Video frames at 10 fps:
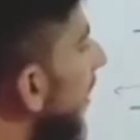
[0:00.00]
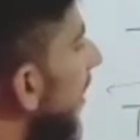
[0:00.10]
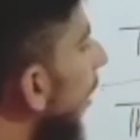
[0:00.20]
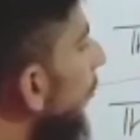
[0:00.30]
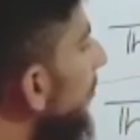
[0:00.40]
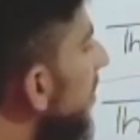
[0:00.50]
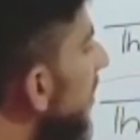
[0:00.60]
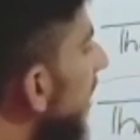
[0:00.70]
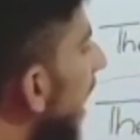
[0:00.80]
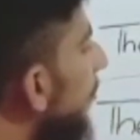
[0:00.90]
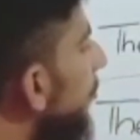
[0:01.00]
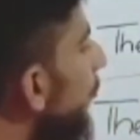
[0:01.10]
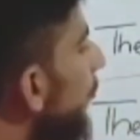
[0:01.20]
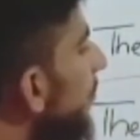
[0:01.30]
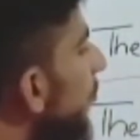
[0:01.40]
now we just have to
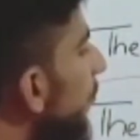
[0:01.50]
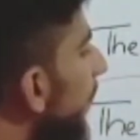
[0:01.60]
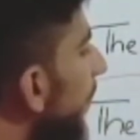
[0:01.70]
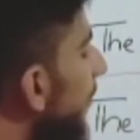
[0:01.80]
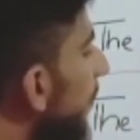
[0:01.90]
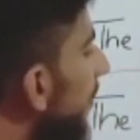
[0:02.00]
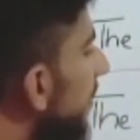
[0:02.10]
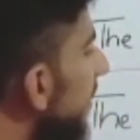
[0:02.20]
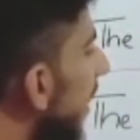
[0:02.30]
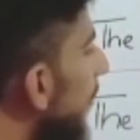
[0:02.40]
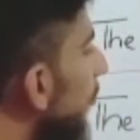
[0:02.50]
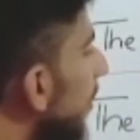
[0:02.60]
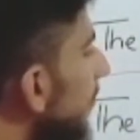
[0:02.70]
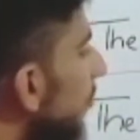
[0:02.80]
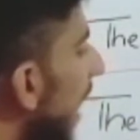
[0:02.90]
remove
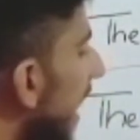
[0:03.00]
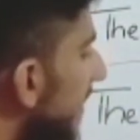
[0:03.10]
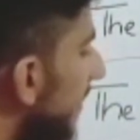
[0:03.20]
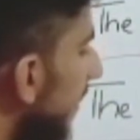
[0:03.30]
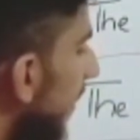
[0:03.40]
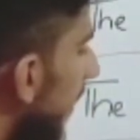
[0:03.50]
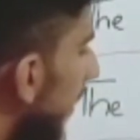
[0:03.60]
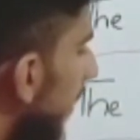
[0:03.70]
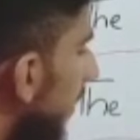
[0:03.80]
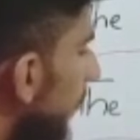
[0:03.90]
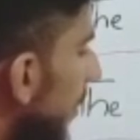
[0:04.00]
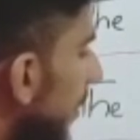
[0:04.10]
the S. The